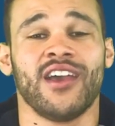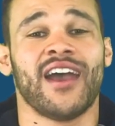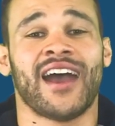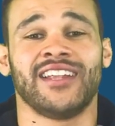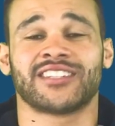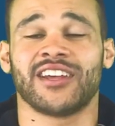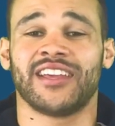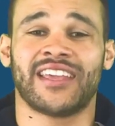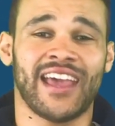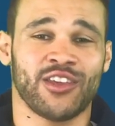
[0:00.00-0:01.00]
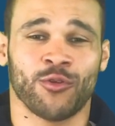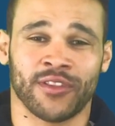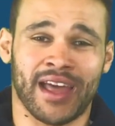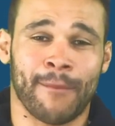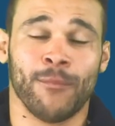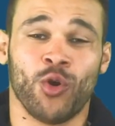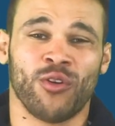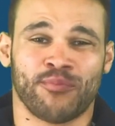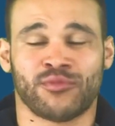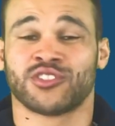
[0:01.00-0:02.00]
and it's going to get you on that
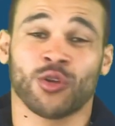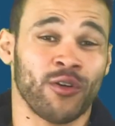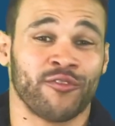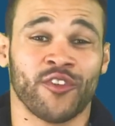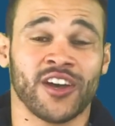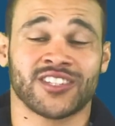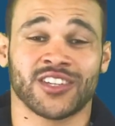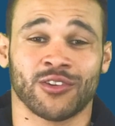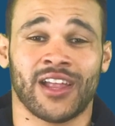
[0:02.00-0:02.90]
more sort of vertical